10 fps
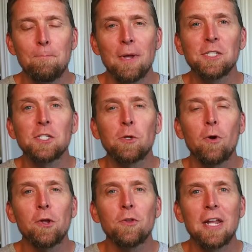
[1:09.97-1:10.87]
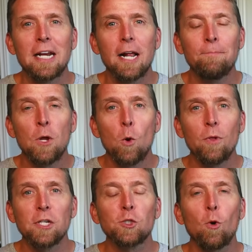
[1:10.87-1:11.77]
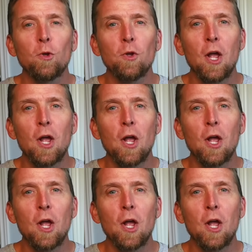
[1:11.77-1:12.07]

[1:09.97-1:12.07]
business-critical data with historical